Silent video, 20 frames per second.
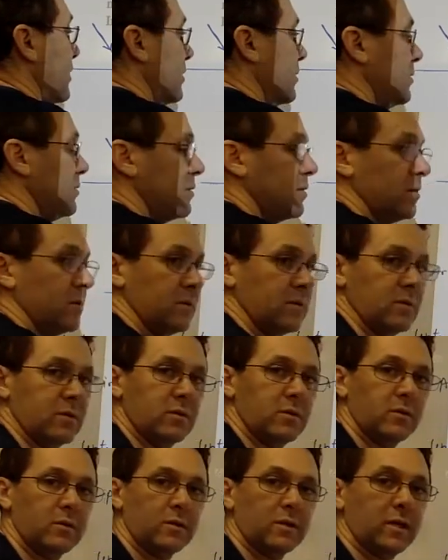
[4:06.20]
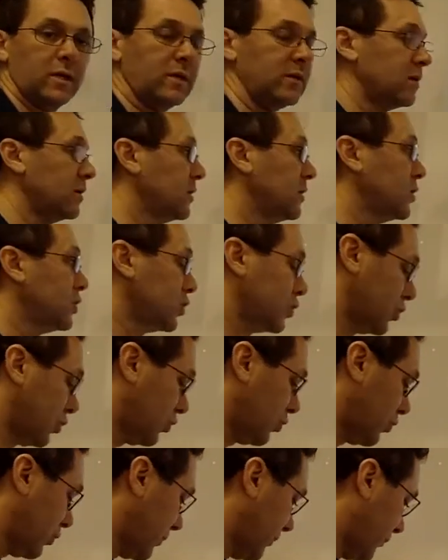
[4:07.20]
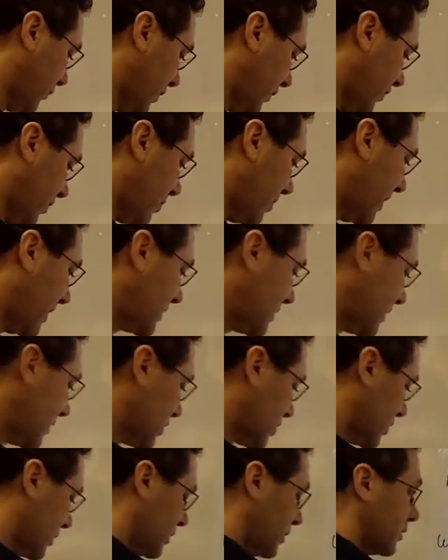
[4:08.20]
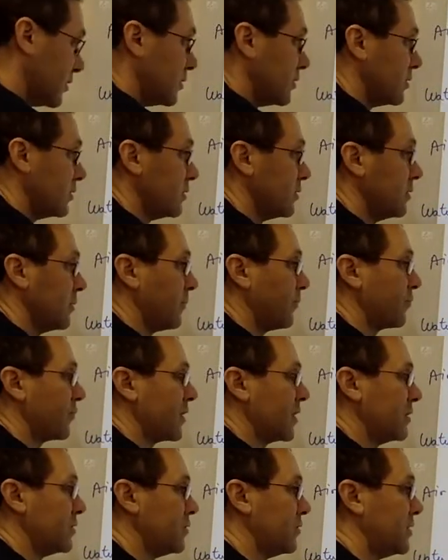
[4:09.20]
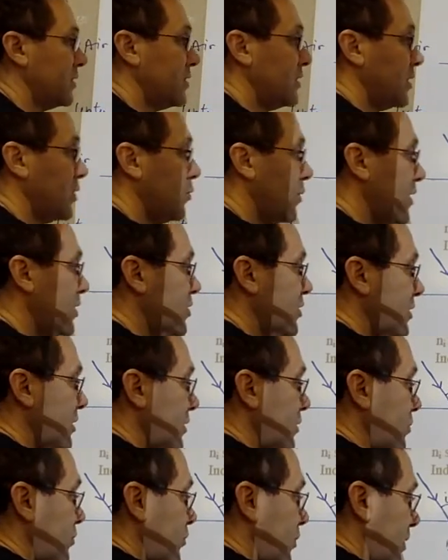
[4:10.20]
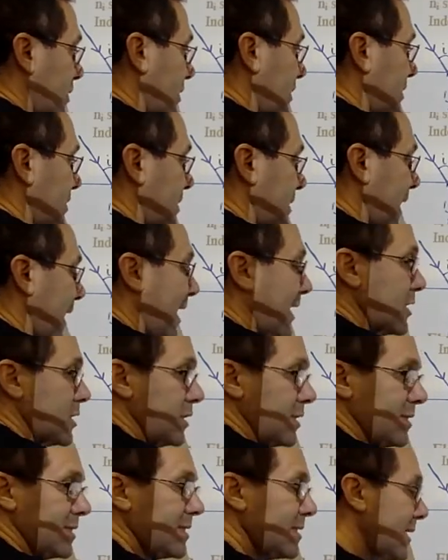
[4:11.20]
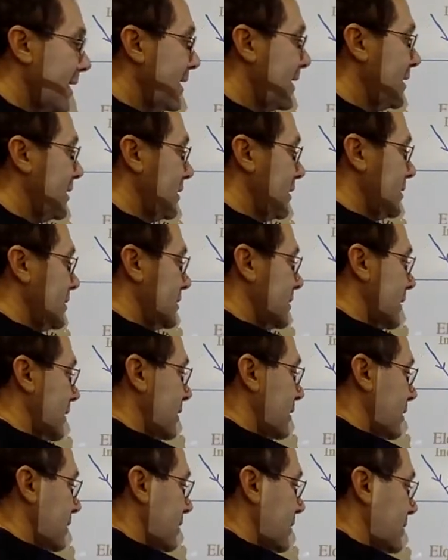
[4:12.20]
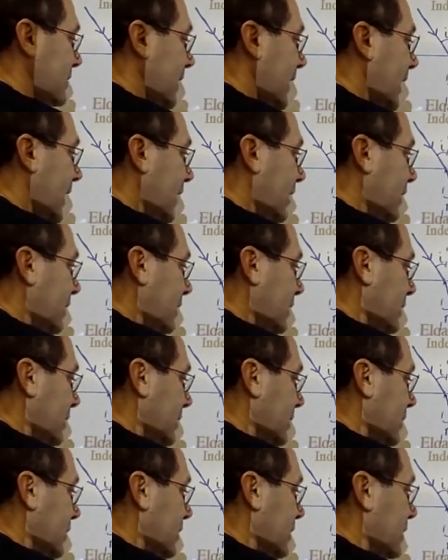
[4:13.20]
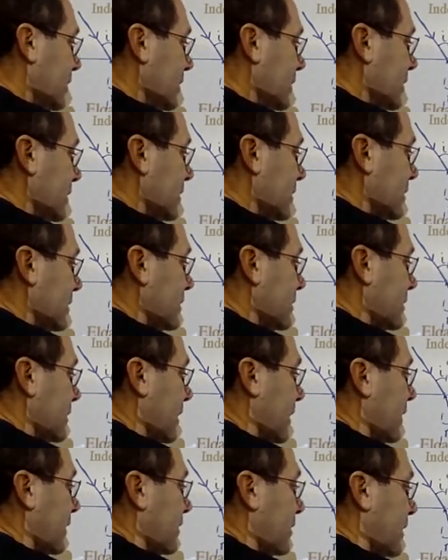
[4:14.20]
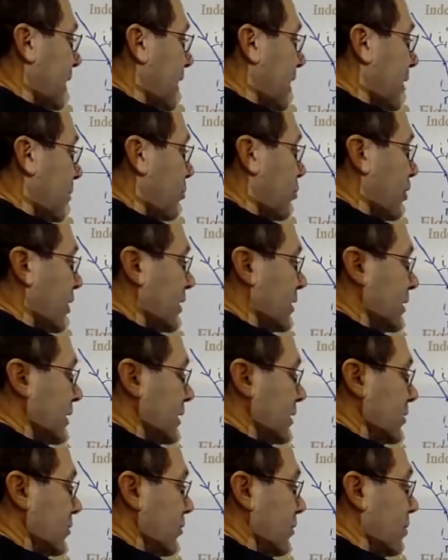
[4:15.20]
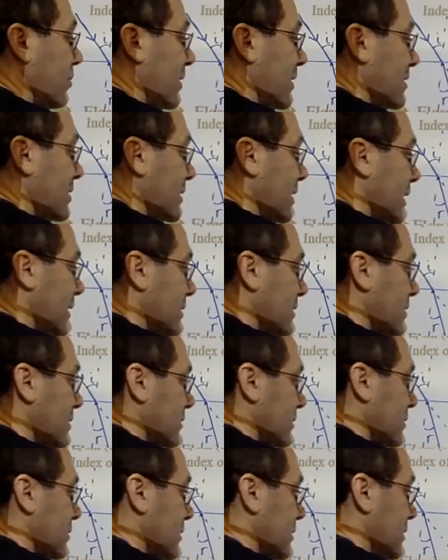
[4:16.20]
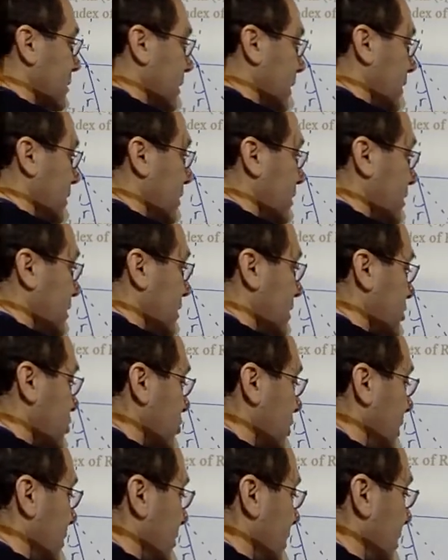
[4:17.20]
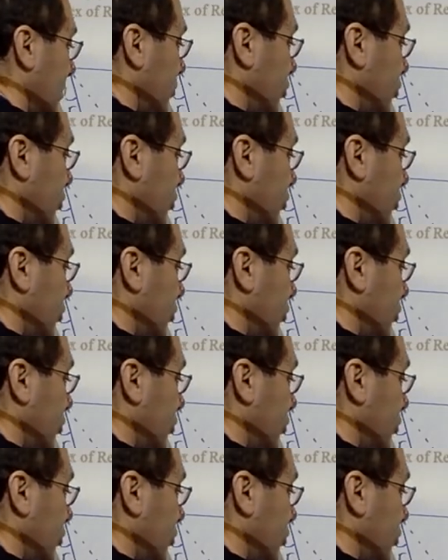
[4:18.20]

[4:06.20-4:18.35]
r. Okay? So if you pay attention to this equation, what it's actually saying, it's saying that this n sine theta product remains constant. And this is extremely